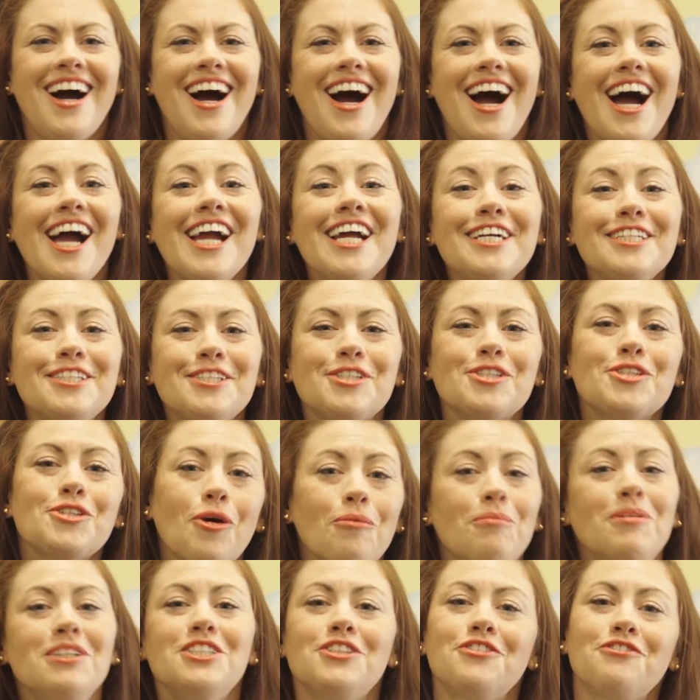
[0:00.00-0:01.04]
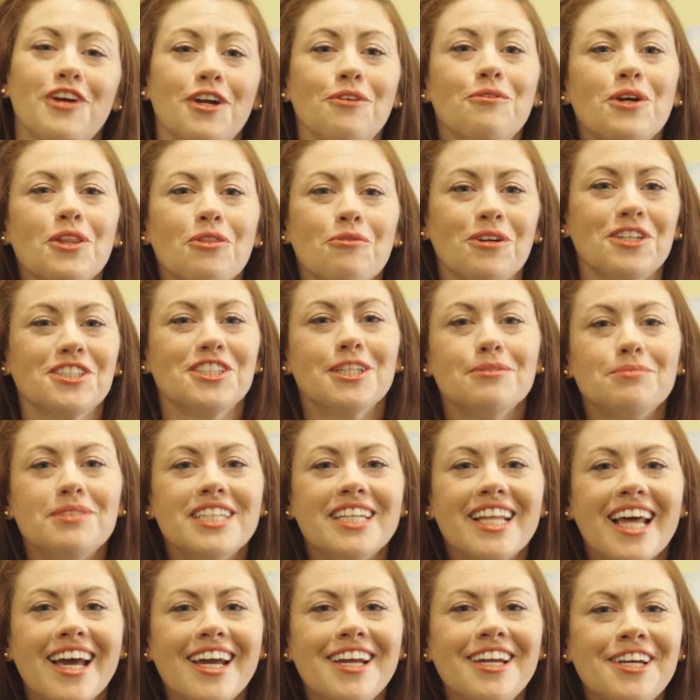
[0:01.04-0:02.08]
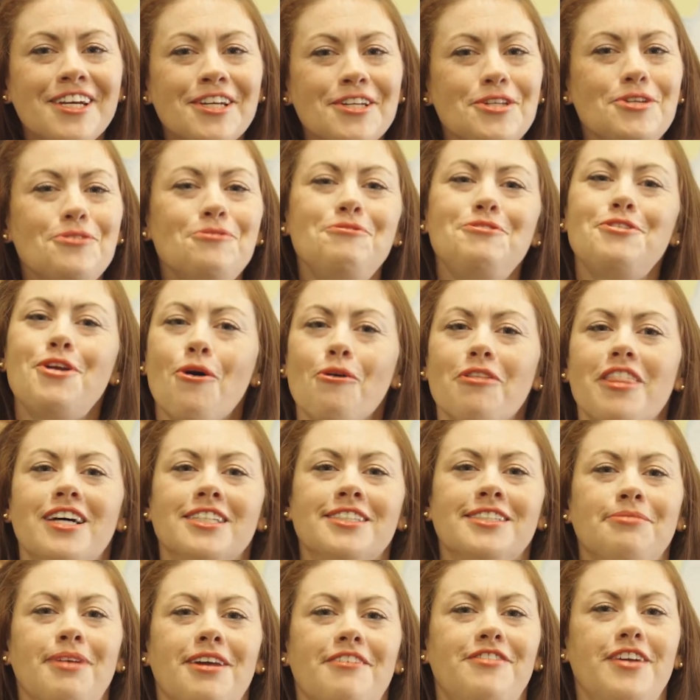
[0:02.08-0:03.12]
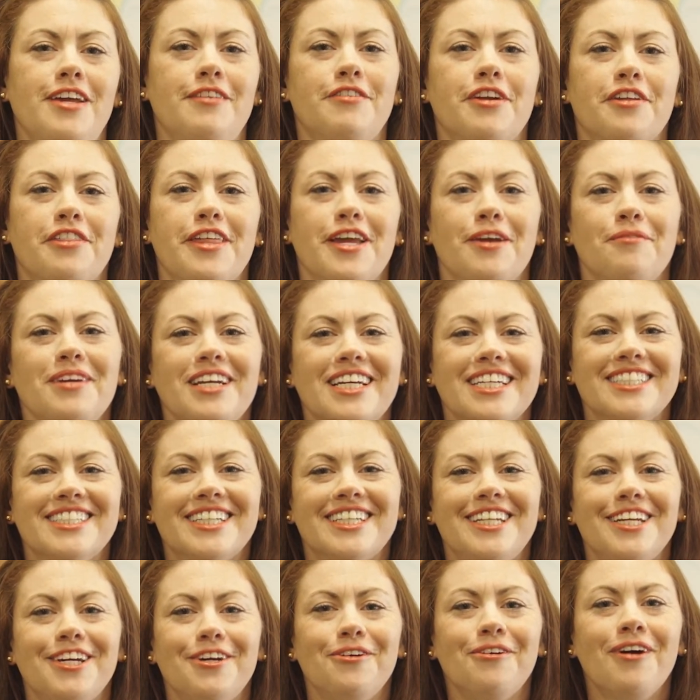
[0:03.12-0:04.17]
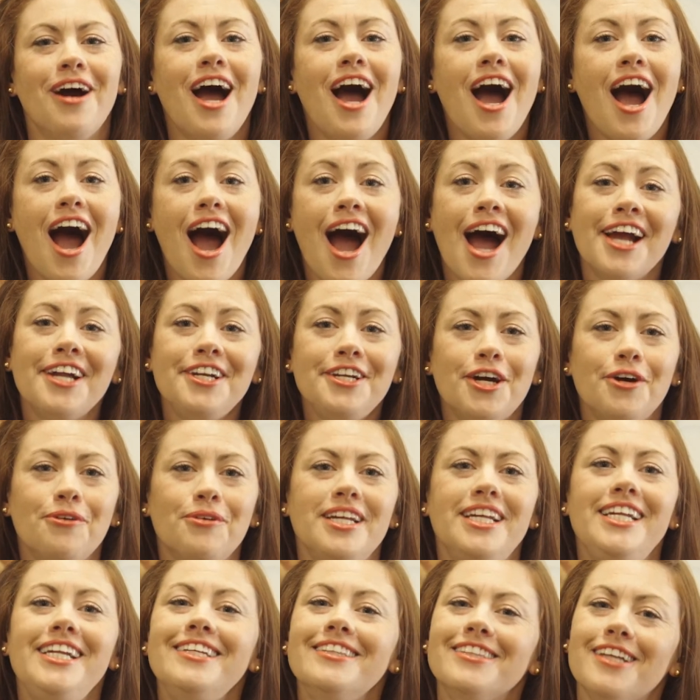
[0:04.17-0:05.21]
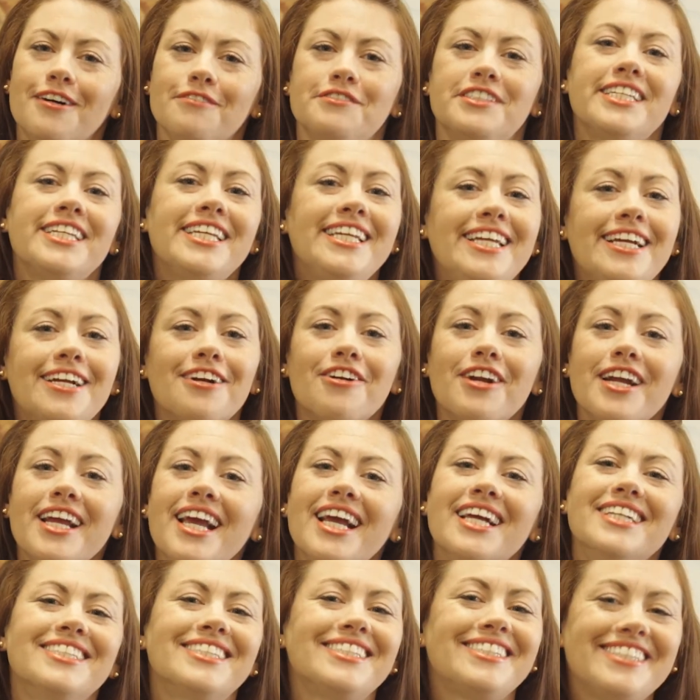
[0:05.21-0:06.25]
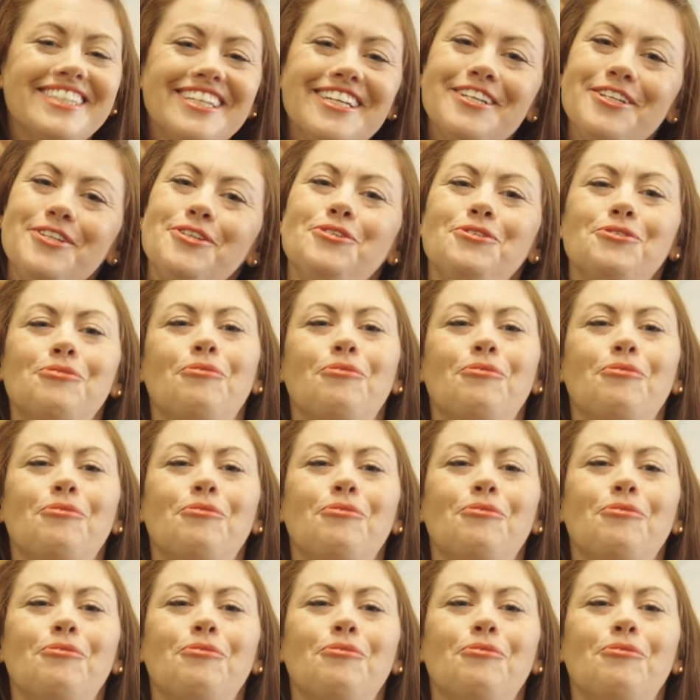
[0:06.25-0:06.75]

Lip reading: I had so much fun with worship today. You know that's my favorite thing we get to do. I know He loves hearing and seeing you